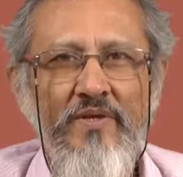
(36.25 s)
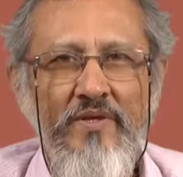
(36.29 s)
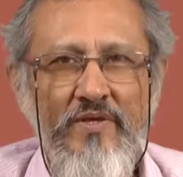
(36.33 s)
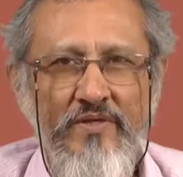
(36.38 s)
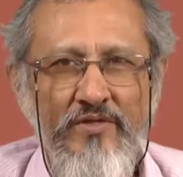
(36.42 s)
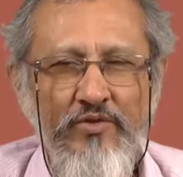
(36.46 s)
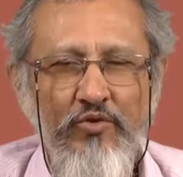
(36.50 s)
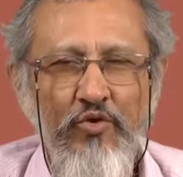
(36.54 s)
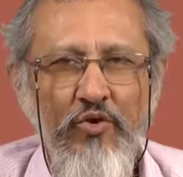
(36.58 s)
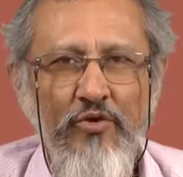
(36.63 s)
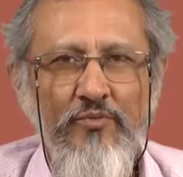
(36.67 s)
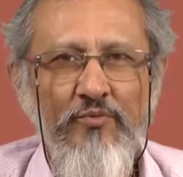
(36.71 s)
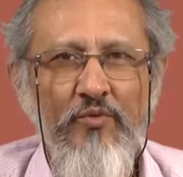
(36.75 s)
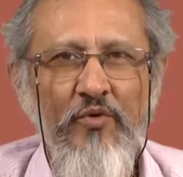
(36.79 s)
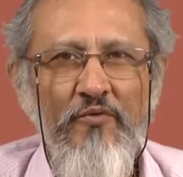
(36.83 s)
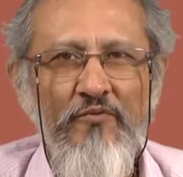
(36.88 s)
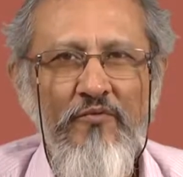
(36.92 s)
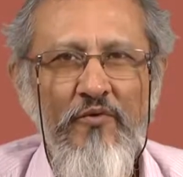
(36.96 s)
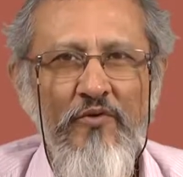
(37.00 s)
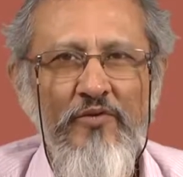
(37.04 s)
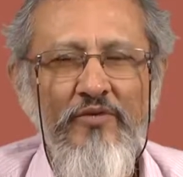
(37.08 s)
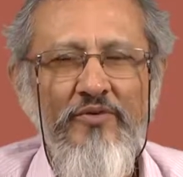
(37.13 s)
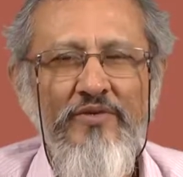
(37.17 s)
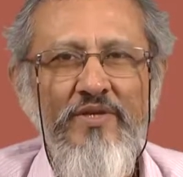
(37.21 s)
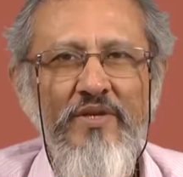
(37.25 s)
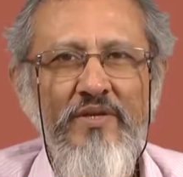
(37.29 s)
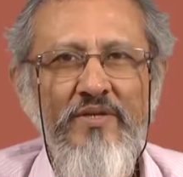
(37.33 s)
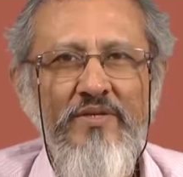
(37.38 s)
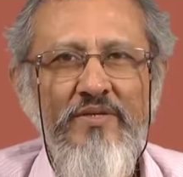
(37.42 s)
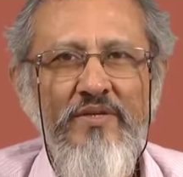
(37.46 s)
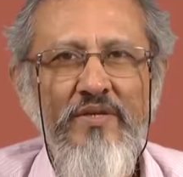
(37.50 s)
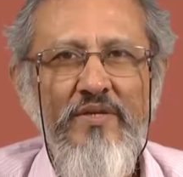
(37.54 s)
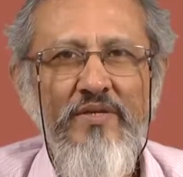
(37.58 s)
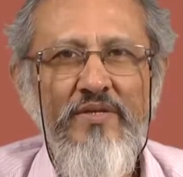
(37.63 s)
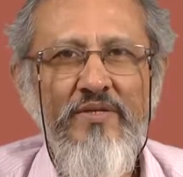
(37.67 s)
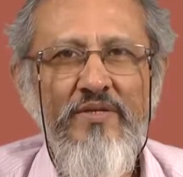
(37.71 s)
is called Morphology
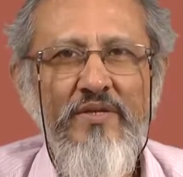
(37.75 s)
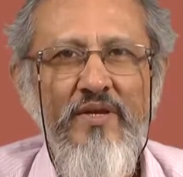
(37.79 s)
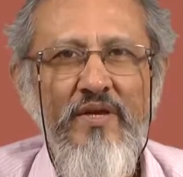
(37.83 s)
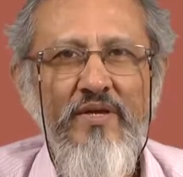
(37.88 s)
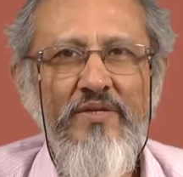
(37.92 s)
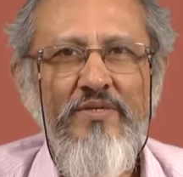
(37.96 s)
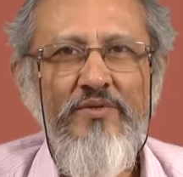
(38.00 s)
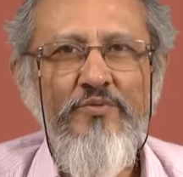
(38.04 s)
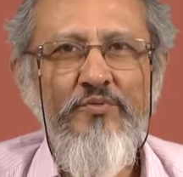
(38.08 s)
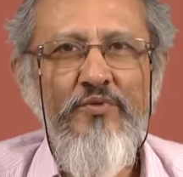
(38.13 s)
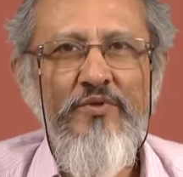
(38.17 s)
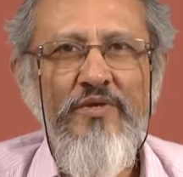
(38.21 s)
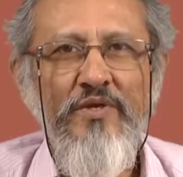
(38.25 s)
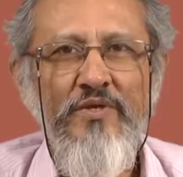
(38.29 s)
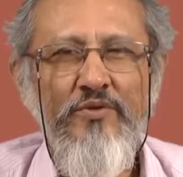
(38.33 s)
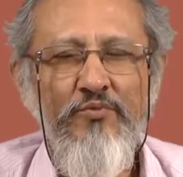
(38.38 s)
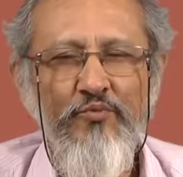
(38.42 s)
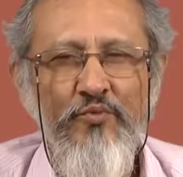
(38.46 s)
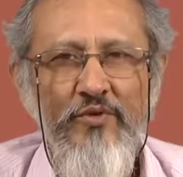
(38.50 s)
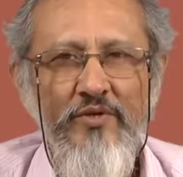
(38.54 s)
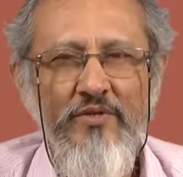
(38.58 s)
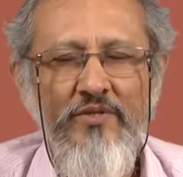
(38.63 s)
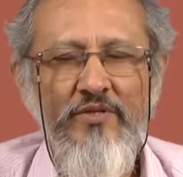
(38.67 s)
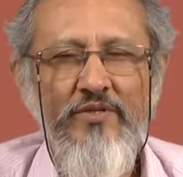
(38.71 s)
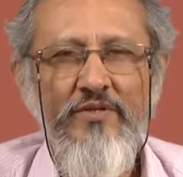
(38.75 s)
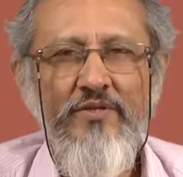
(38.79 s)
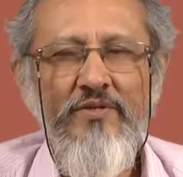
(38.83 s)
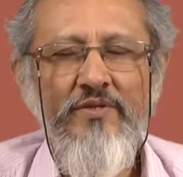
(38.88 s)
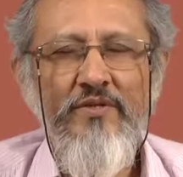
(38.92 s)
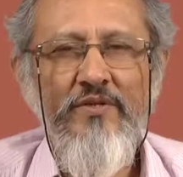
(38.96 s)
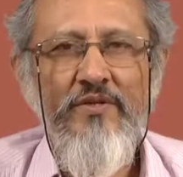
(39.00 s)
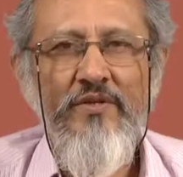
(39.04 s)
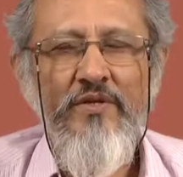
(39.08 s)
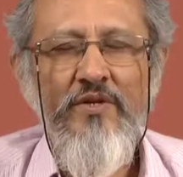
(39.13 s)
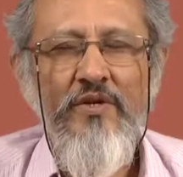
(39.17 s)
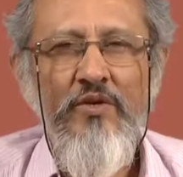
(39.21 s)
and Syntax, within which
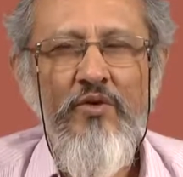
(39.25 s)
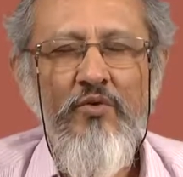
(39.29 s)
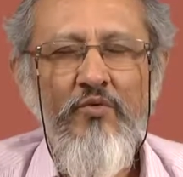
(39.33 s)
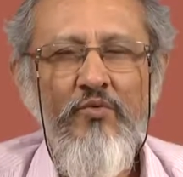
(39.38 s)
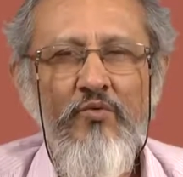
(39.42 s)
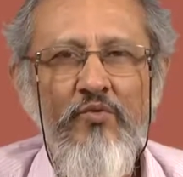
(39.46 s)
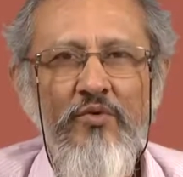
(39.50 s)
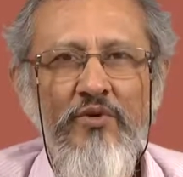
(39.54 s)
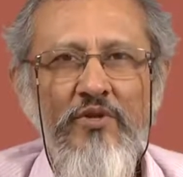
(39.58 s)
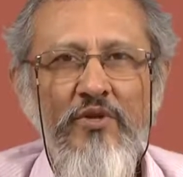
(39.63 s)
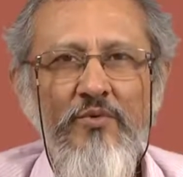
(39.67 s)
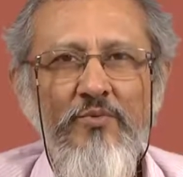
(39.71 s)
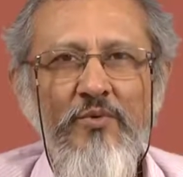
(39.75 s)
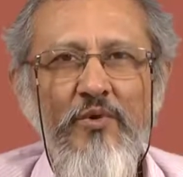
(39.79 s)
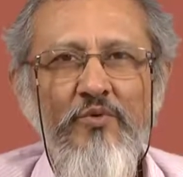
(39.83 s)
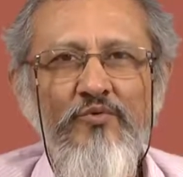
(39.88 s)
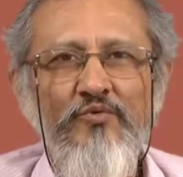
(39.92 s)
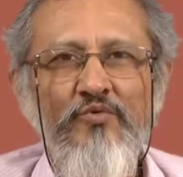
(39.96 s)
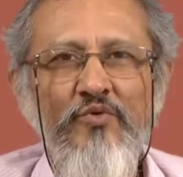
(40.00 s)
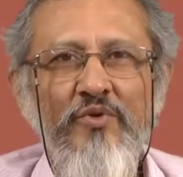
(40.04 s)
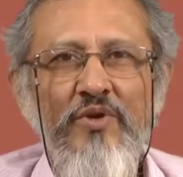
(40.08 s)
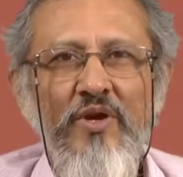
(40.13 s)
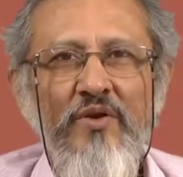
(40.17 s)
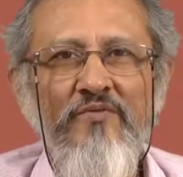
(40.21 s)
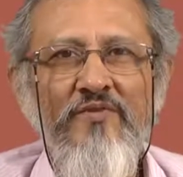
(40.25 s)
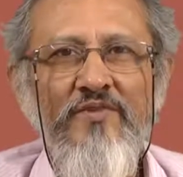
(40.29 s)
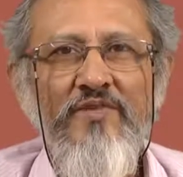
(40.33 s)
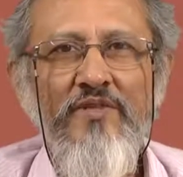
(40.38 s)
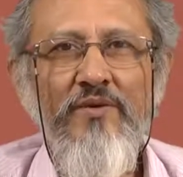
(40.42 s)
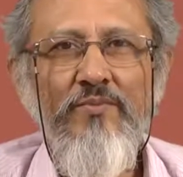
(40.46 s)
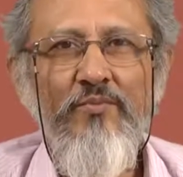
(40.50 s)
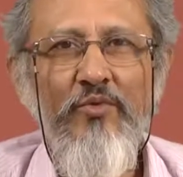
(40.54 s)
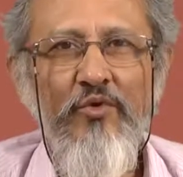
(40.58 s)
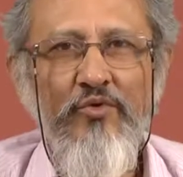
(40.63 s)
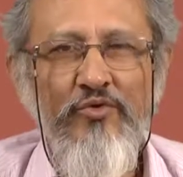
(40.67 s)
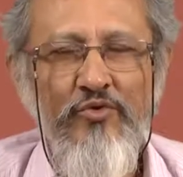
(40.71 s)
we're about to cover
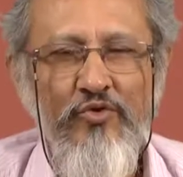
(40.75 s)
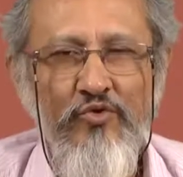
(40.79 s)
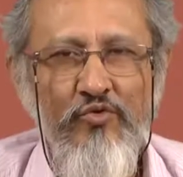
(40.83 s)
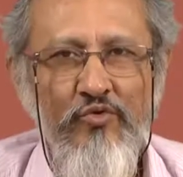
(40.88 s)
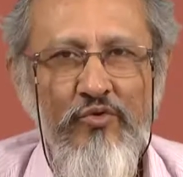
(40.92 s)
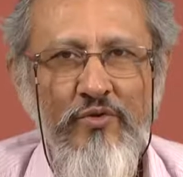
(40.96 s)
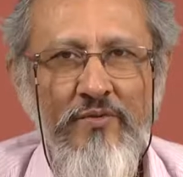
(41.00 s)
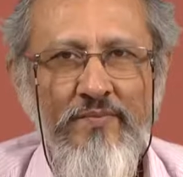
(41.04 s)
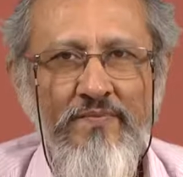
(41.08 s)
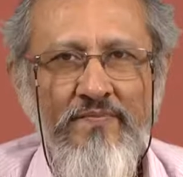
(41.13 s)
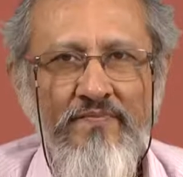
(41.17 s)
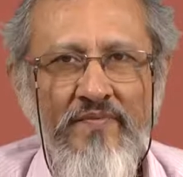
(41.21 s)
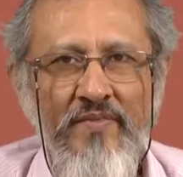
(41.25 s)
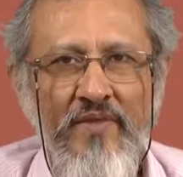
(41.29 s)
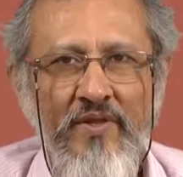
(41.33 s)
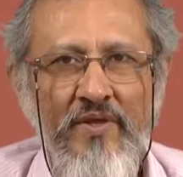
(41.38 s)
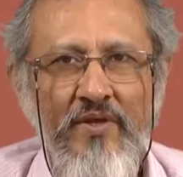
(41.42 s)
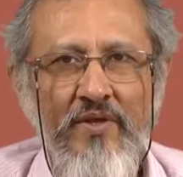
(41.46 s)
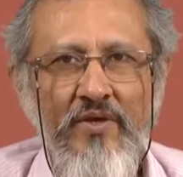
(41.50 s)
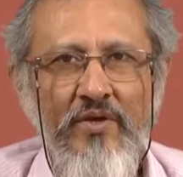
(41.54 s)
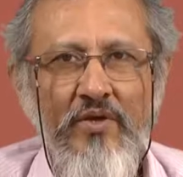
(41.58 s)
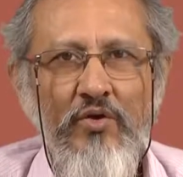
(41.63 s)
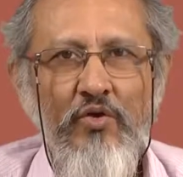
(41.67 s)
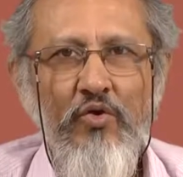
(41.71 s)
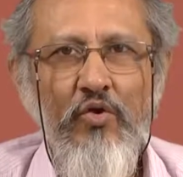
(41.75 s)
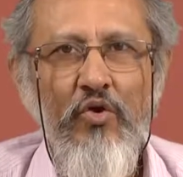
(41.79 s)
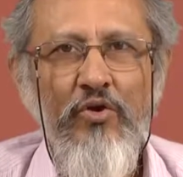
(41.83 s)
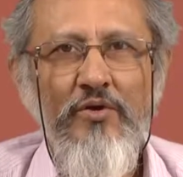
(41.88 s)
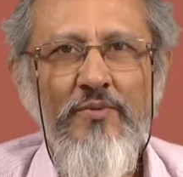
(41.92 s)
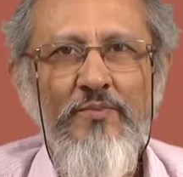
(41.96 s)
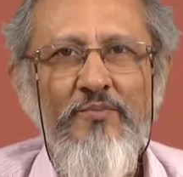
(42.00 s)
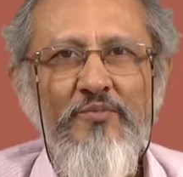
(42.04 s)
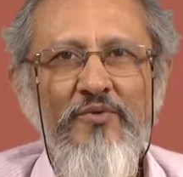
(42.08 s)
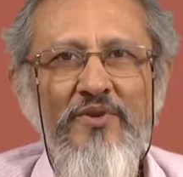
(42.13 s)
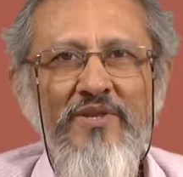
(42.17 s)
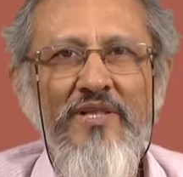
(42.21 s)
the module
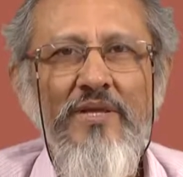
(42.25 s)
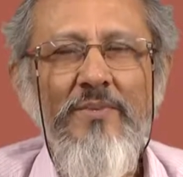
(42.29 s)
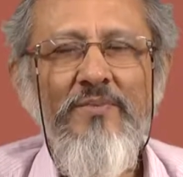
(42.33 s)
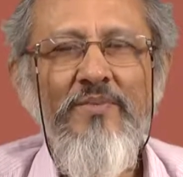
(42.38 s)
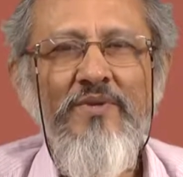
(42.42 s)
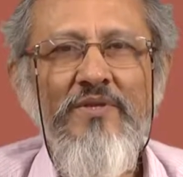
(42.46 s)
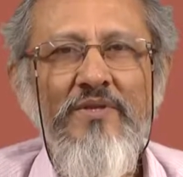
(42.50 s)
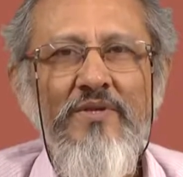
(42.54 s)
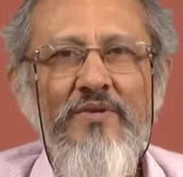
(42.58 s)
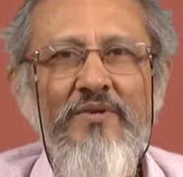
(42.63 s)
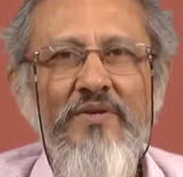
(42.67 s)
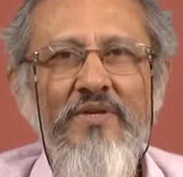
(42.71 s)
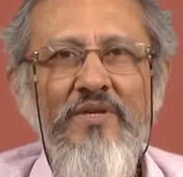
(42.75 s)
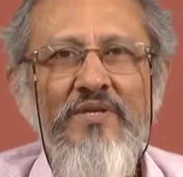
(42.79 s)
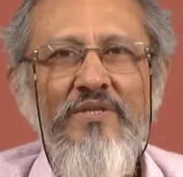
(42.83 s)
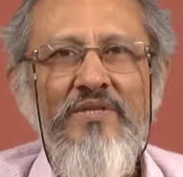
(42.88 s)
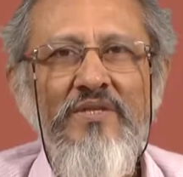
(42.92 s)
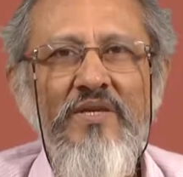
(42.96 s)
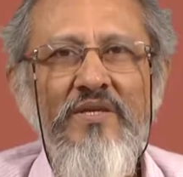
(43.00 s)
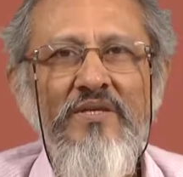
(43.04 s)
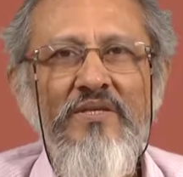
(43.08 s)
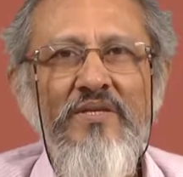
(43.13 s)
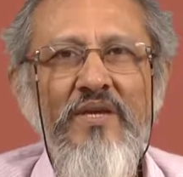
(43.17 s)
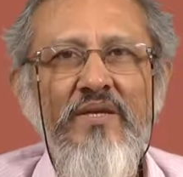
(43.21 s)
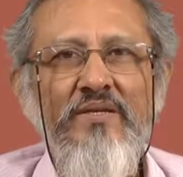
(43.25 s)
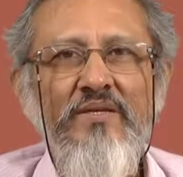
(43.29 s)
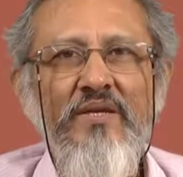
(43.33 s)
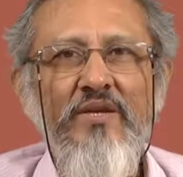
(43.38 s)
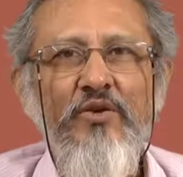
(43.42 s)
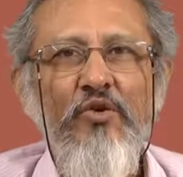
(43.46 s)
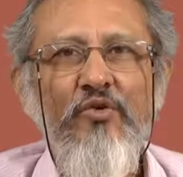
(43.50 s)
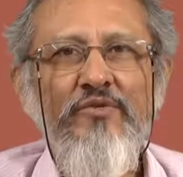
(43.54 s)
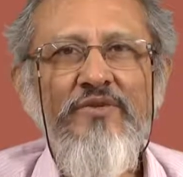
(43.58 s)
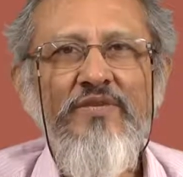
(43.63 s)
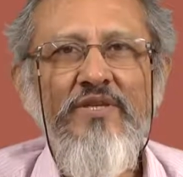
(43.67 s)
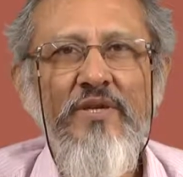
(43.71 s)
called Preliminary
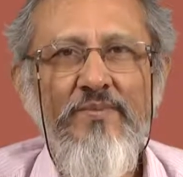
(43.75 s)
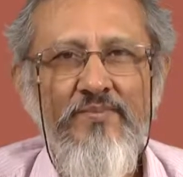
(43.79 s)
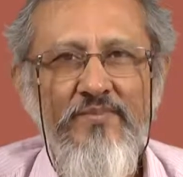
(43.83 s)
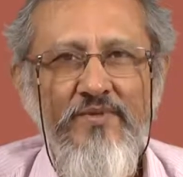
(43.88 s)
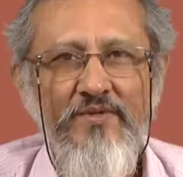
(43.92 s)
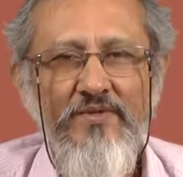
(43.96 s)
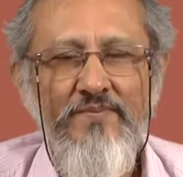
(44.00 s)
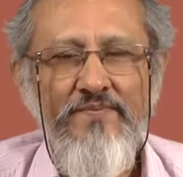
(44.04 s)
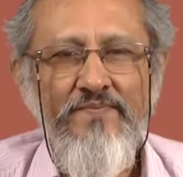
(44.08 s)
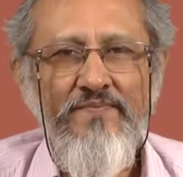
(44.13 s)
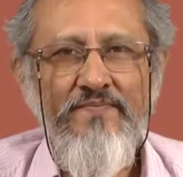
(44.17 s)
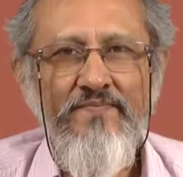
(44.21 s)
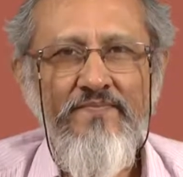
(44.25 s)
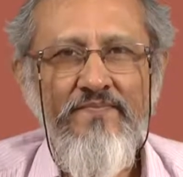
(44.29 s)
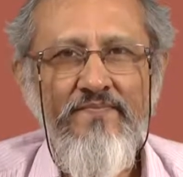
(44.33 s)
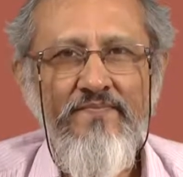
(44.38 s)
Syntactic Concepts.